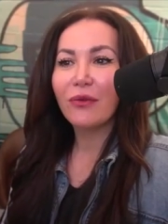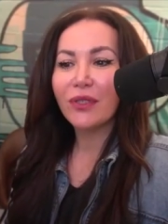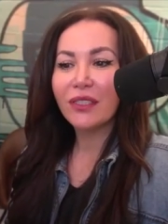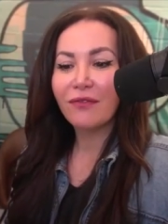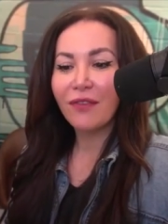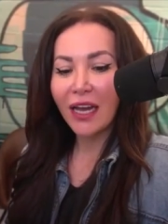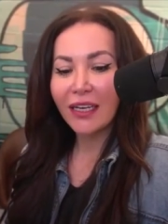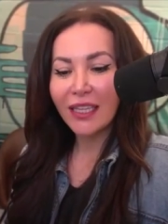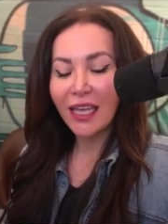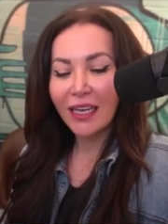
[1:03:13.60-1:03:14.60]
it was the
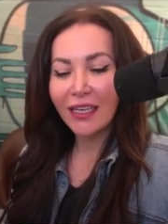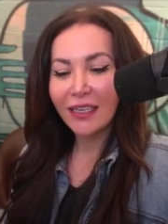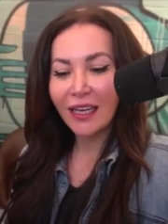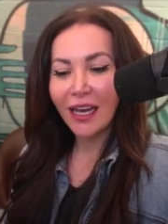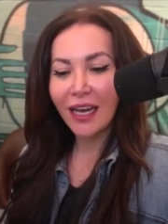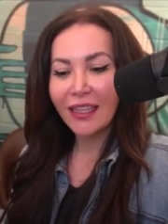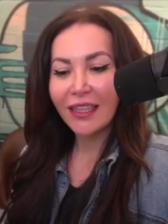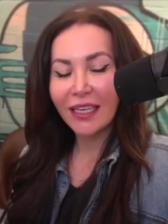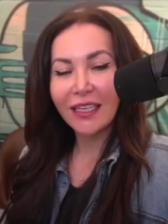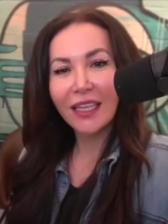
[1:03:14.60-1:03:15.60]
fact that I
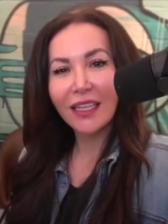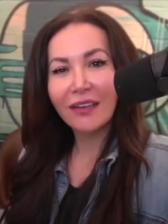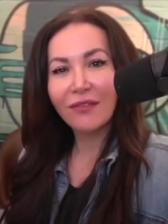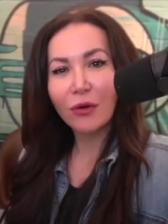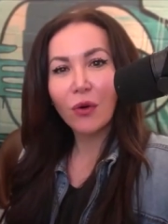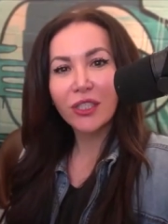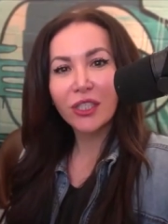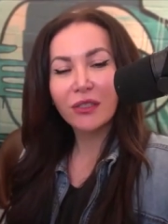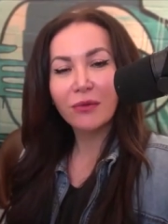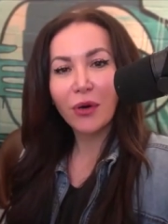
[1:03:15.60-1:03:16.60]
think that if the
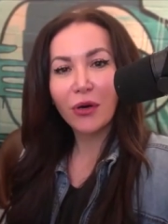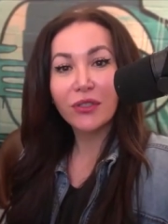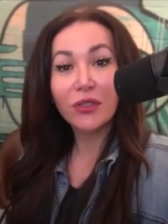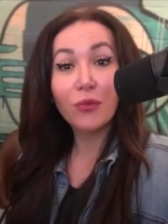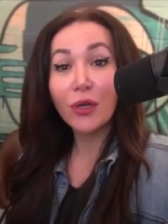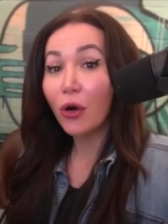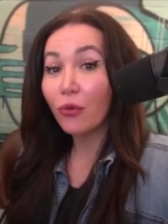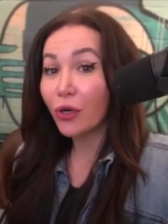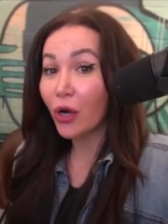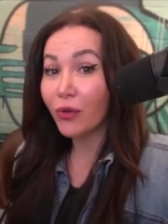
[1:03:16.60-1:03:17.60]
Washington Post, and we
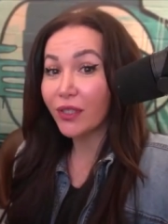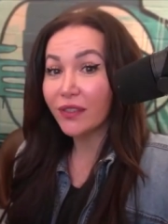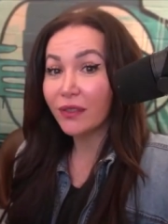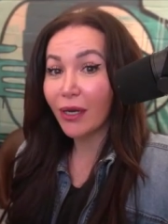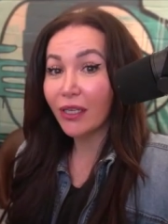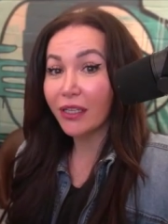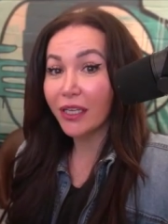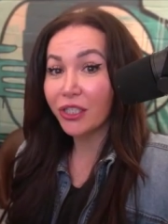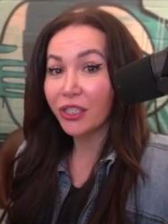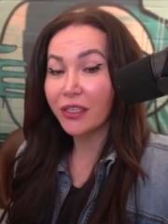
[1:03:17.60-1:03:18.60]
don't know, this is
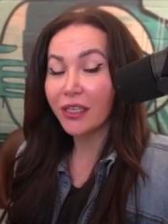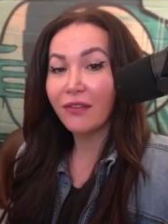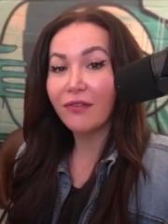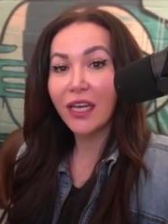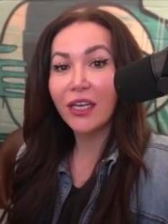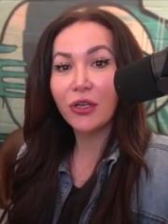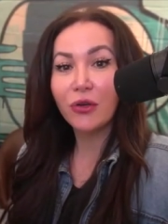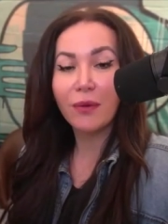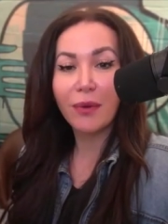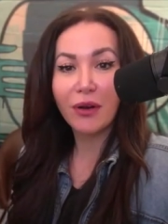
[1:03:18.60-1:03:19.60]
speculation, if they
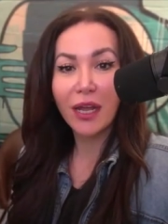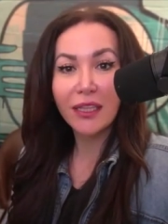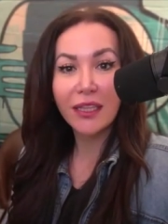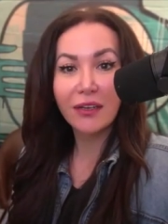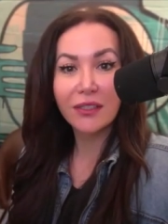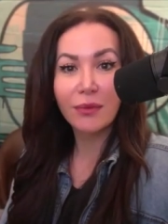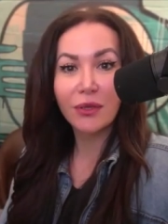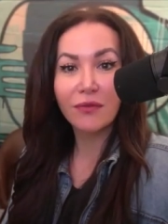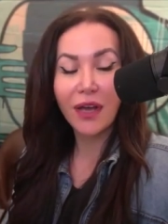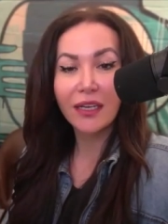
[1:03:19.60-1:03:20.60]
knew about anything else
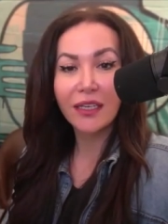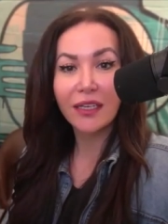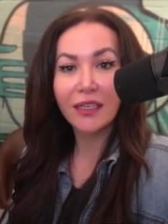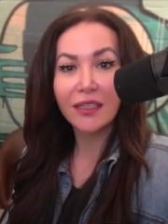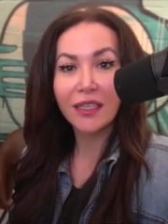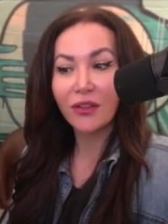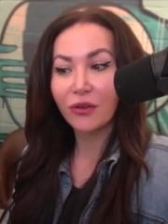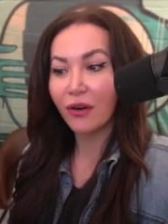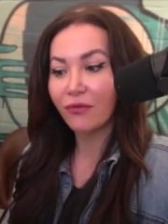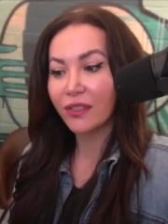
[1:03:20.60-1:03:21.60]
about the Vatican and the
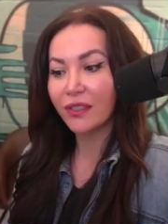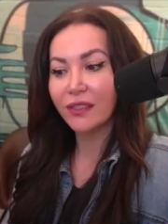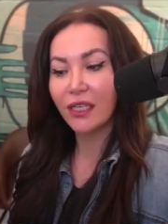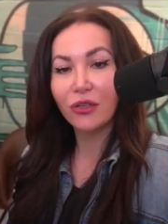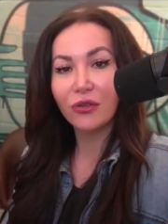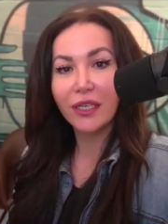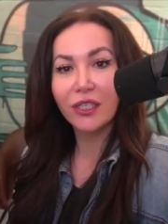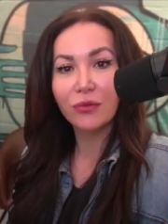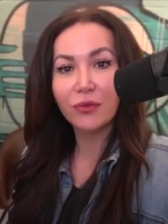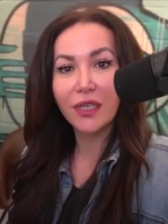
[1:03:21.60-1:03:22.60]
other references that New
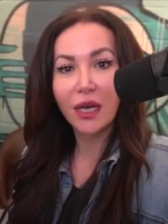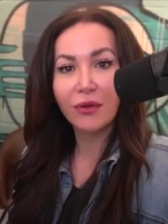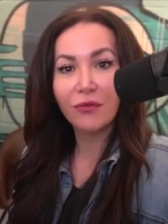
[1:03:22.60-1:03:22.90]
Nation was coming